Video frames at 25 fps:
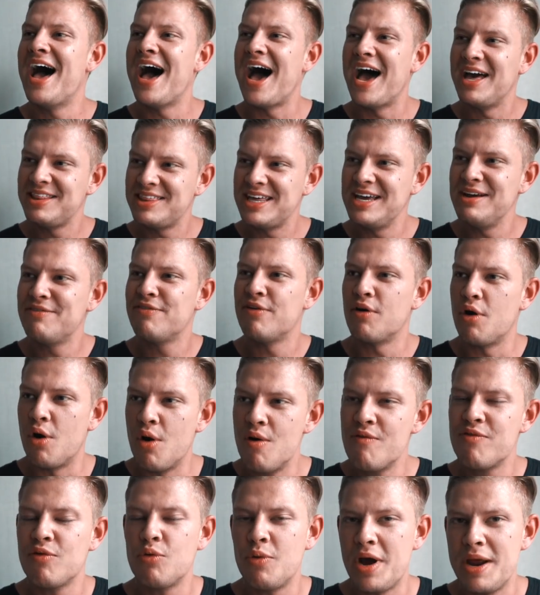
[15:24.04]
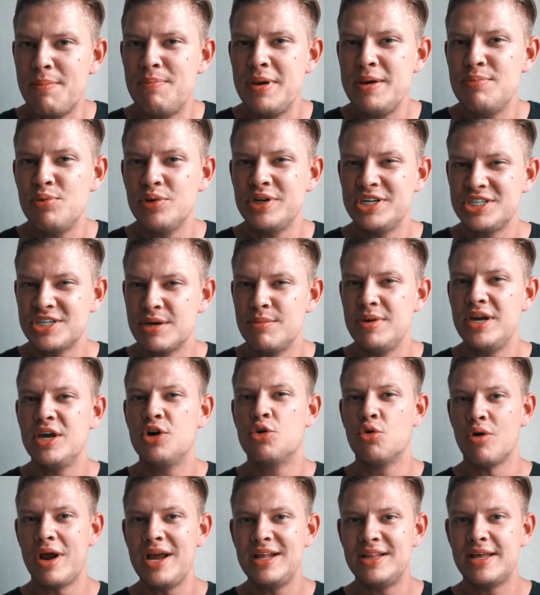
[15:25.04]
I think for overweight people, this can be a
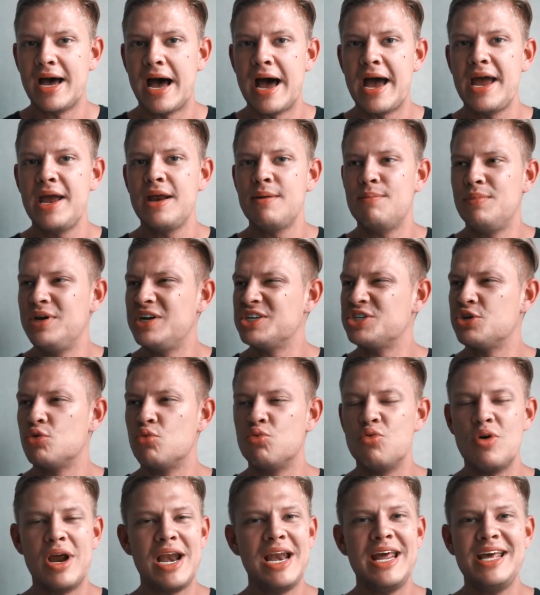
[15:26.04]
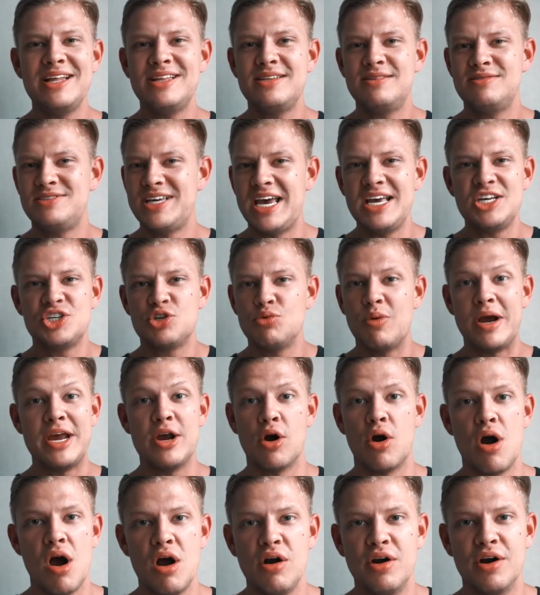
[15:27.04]
great diet because it really takes away
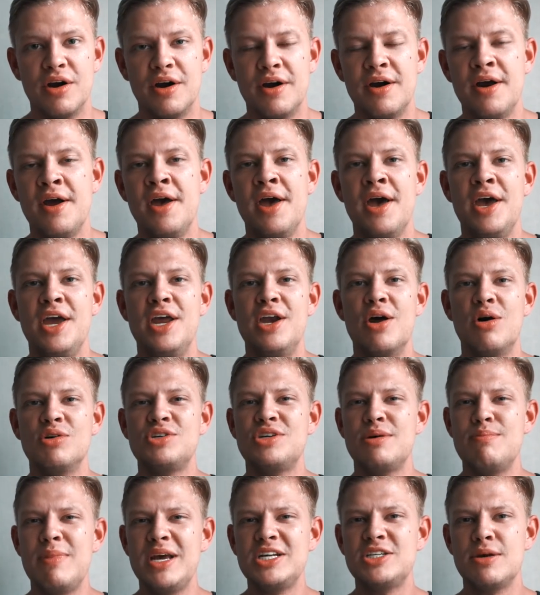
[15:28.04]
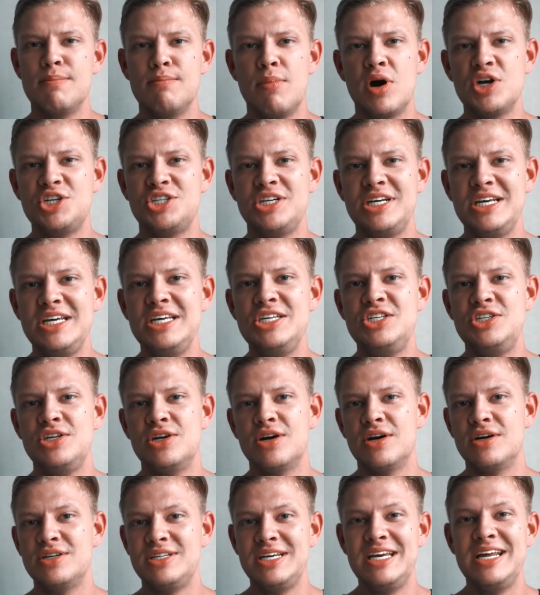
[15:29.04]
your hunger. You know, so it makes it much
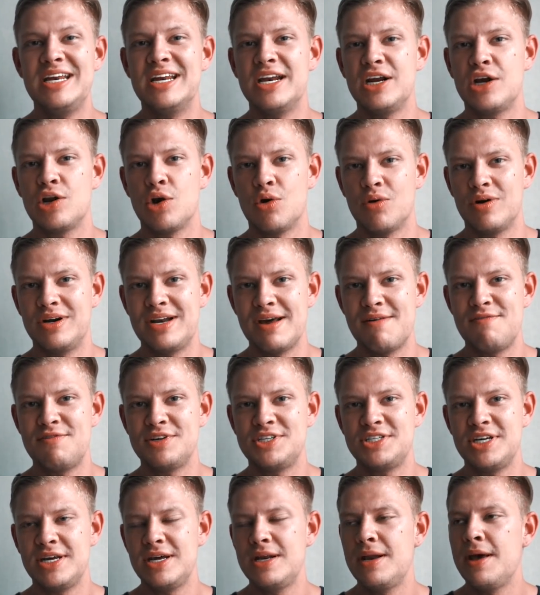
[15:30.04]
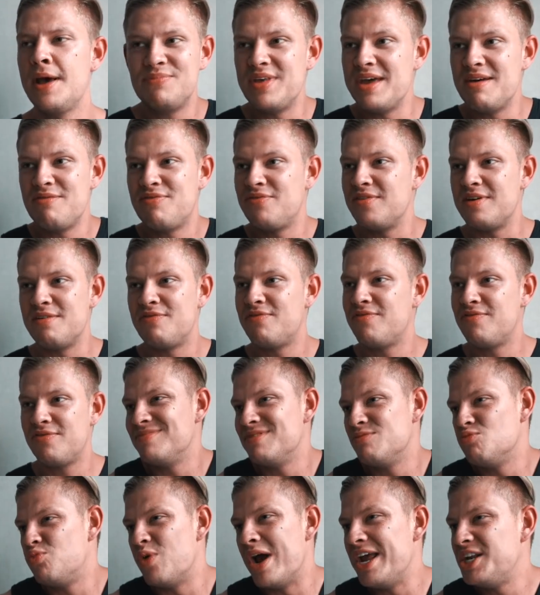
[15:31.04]
easier to eat in a caloric deficit. If
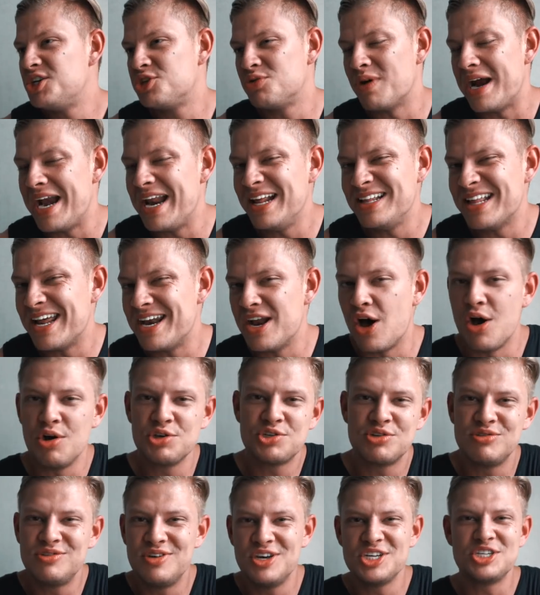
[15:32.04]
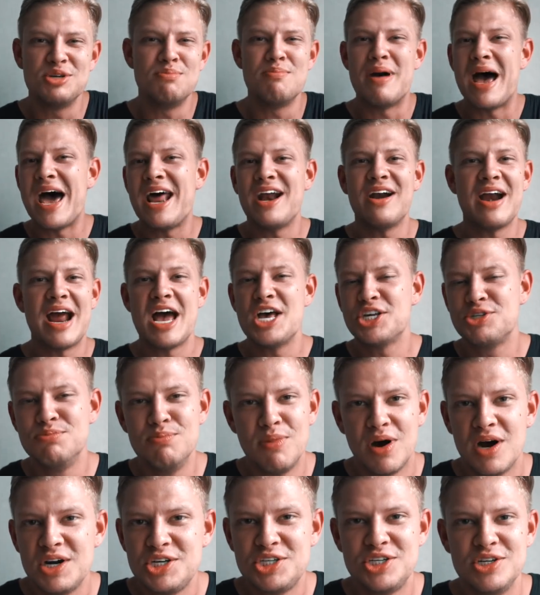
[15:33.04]
weight training then also doesn't matter as
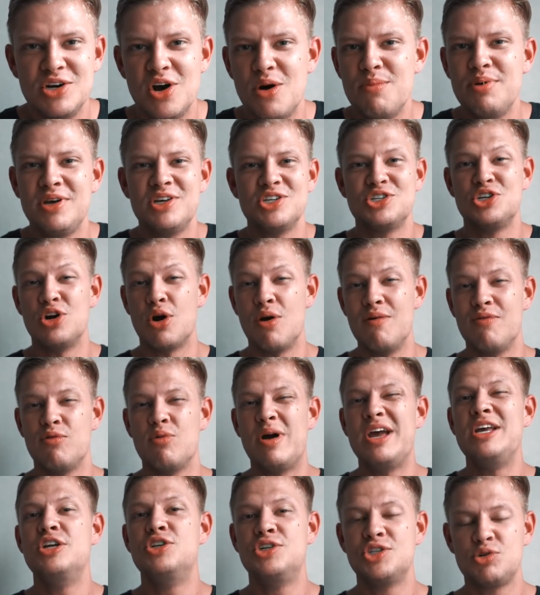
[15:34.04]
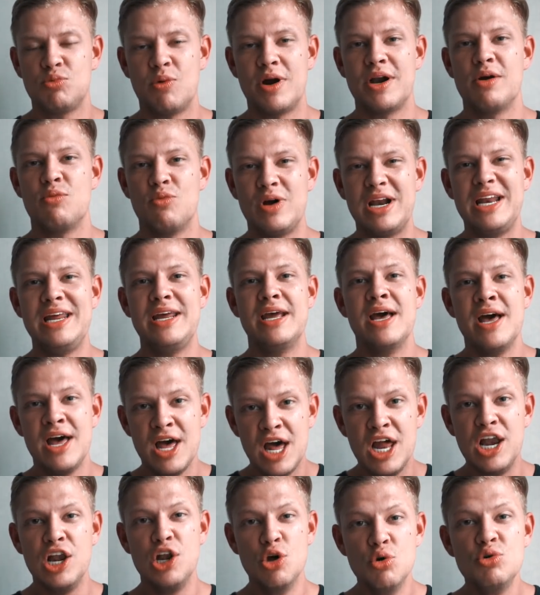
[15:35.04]
much, you know, because you're overweight, you just want to really
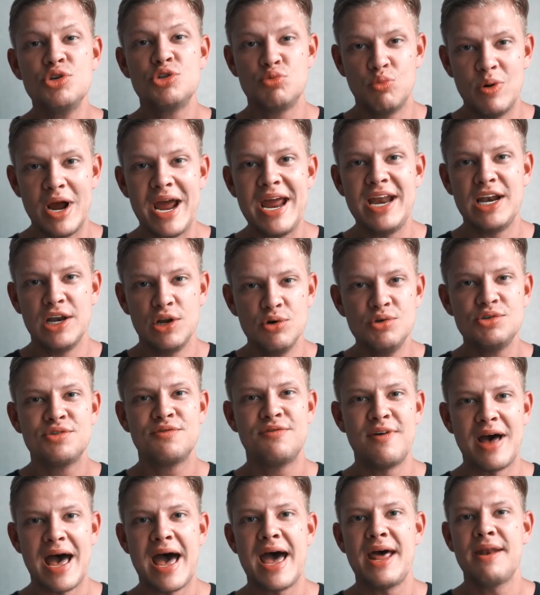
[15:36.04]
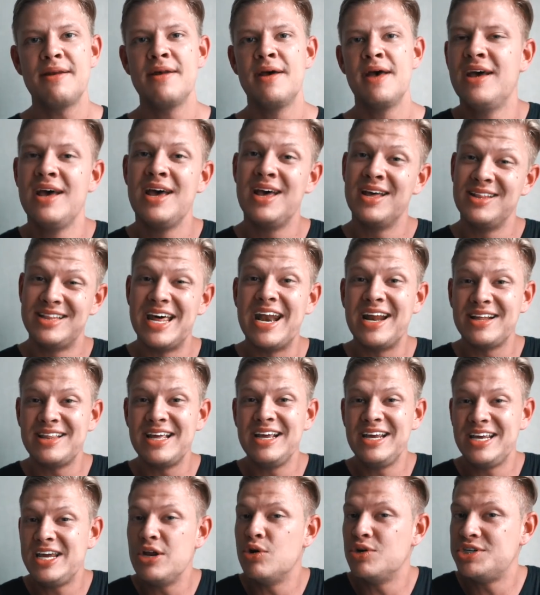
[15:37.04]
lose weight, lose fat, then I
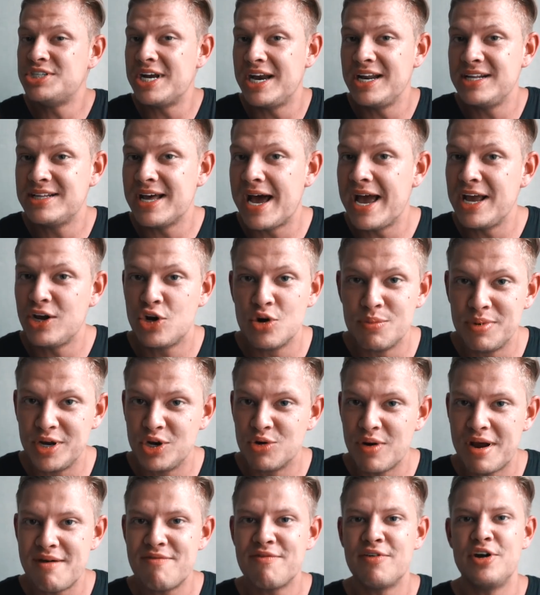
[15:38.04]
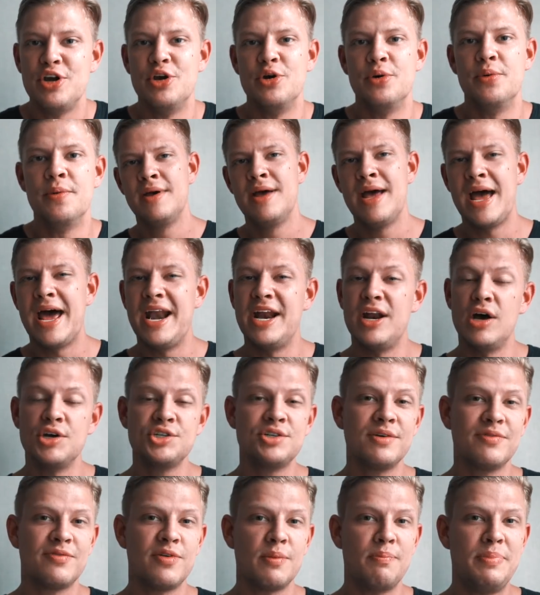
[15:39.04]
think ketogenic diet could be great for you. And then
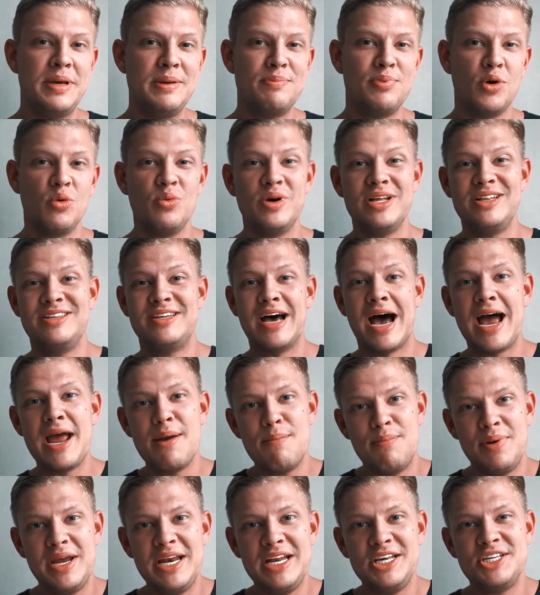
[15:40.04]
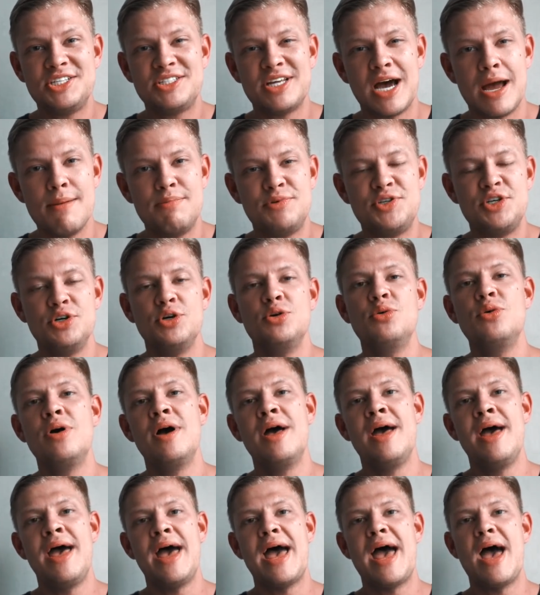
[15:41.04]
also for people with diabetes type 2
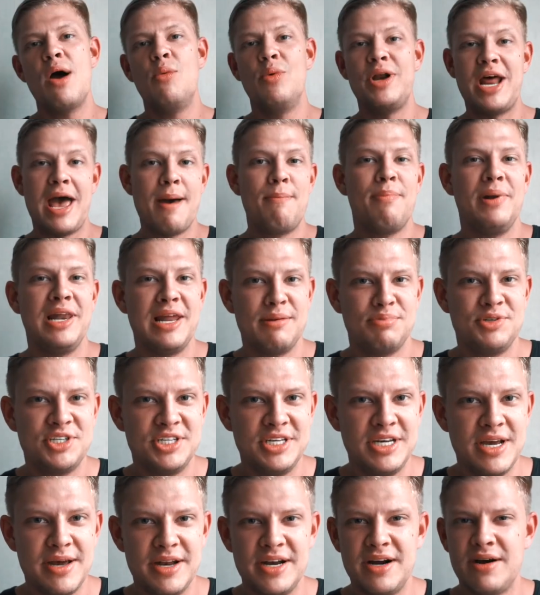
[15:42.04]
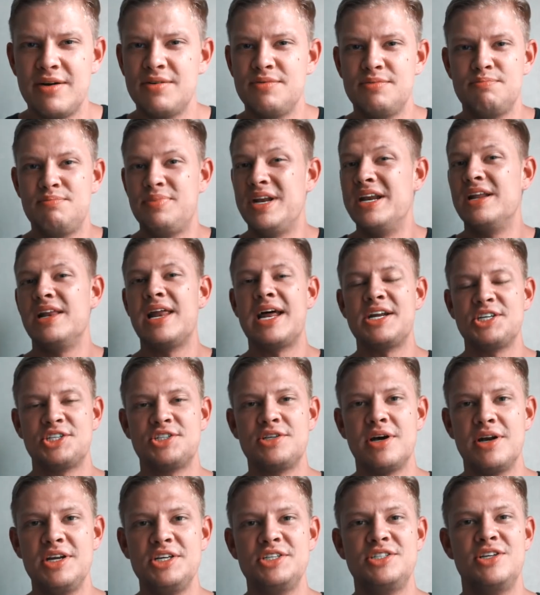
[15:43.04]
and with epilepsy, and there have been a lot of
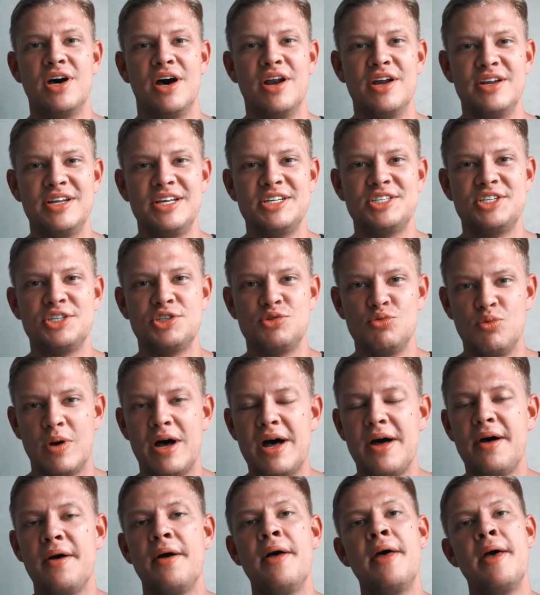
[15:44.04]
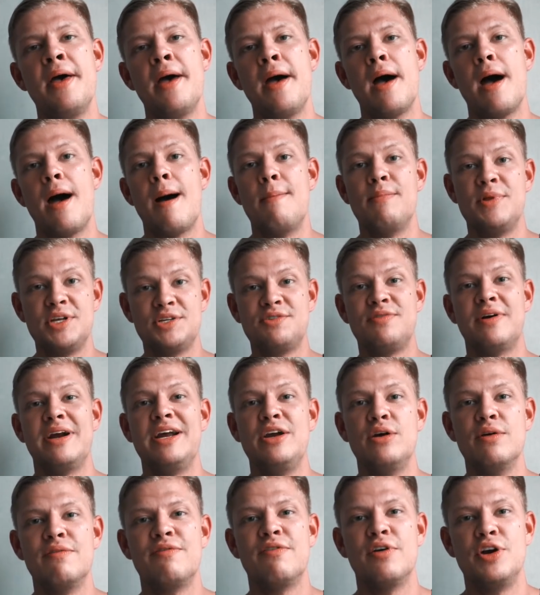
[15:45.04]
studies done on this as well, this is
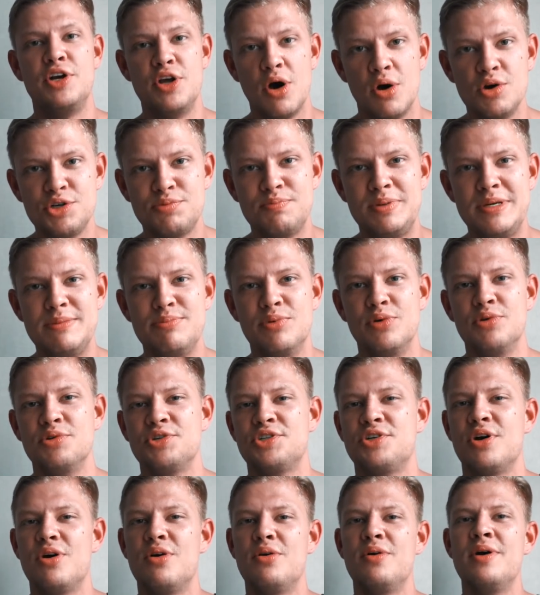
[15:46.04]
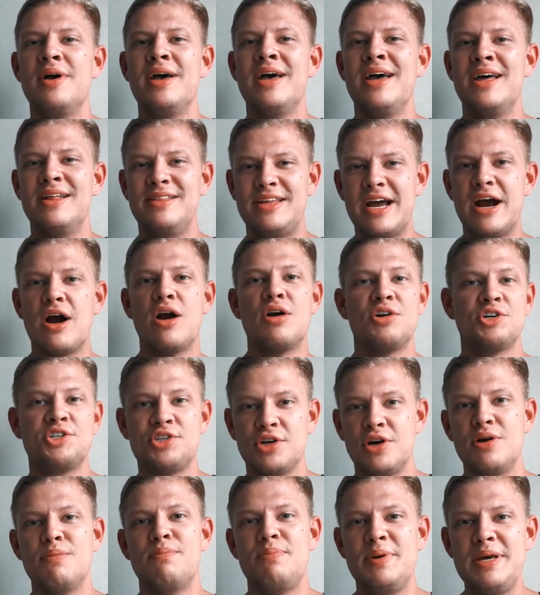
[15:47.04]
very good for those people. So there are
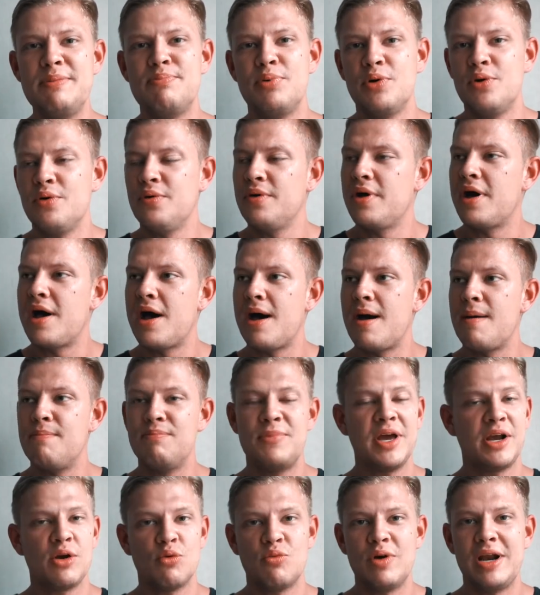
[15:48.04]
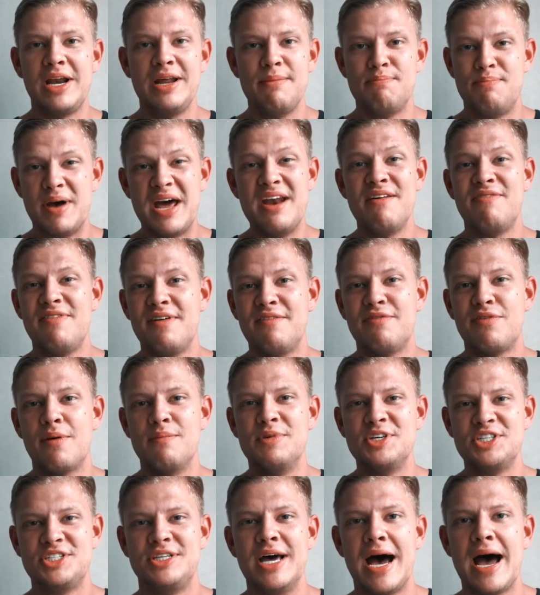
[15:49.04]
certain people that could really benefit
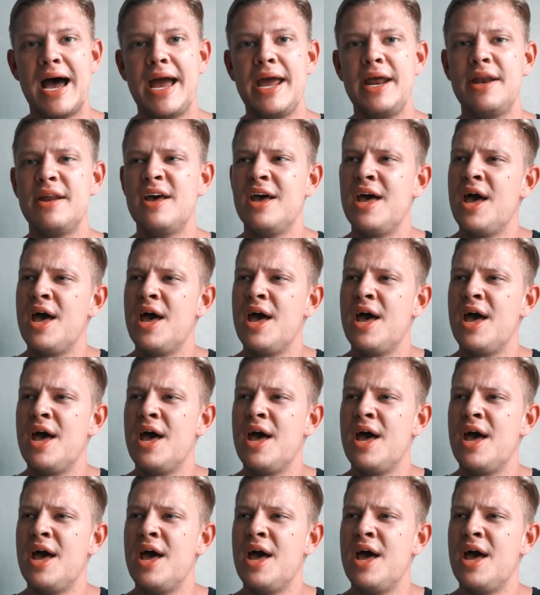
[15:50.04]
from this diet.